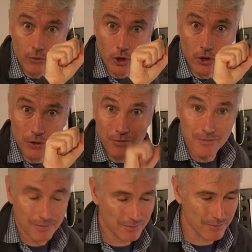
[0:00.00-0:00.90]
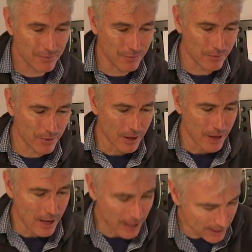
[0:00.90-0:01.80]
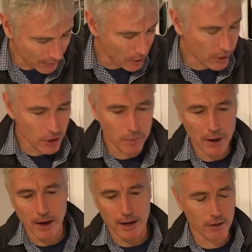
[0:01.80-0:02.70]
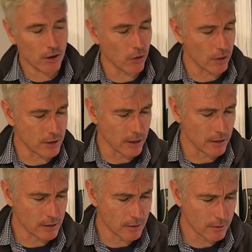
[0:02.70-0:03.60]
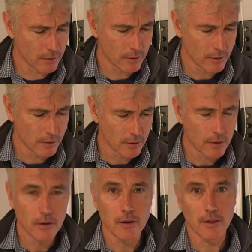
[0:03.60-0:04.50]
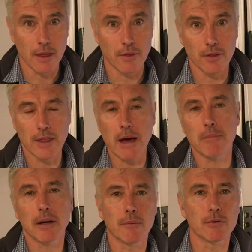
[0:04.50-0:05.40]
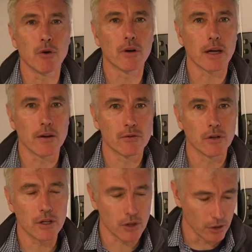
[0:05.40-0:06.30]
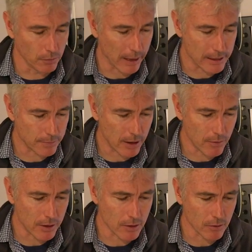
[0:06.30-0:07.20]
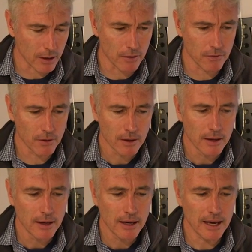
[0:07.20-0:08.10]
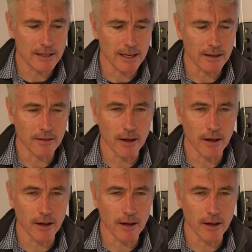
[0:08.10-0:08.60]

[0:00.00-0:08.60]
Good. Let's have a look at your part in the choruses. Now it becomes more a kind of traditional bass part where you're kind of hitting